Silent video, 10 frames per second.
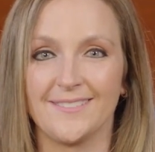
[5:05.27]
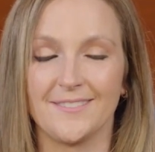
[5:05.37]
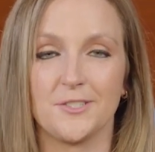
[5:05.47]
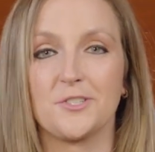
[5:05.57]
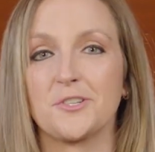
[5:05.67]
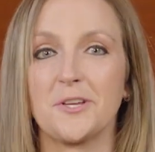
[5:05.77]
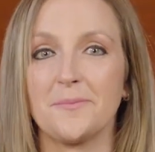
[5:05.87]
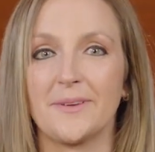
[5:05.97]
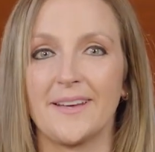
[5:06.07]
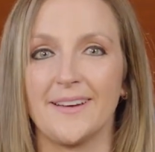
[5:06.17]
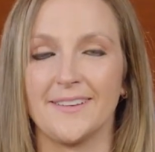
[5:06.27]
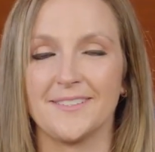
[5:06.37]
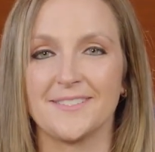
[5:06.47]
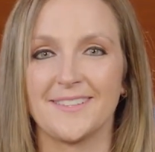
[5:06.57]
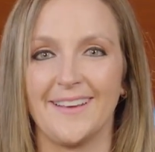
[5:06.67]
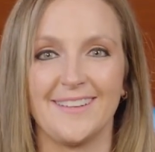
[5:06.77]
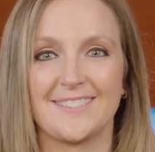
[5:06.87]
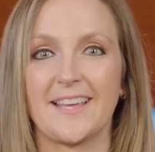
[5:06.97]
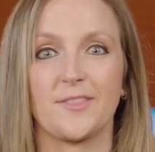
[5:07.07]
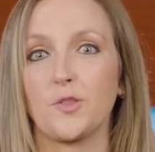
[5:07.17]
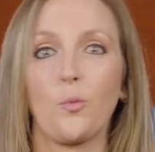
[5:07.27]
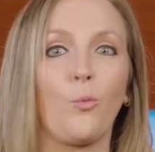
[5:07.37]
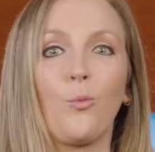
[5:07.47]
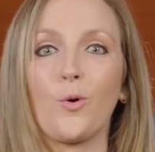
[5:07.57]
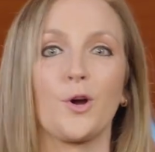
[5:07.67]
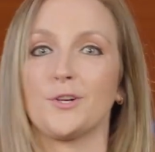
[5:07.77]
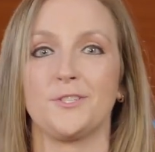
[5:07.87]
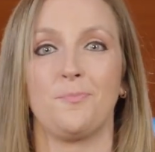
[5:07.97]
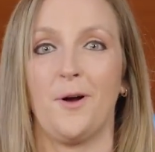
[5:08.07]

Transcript: the street because, and it's like the worst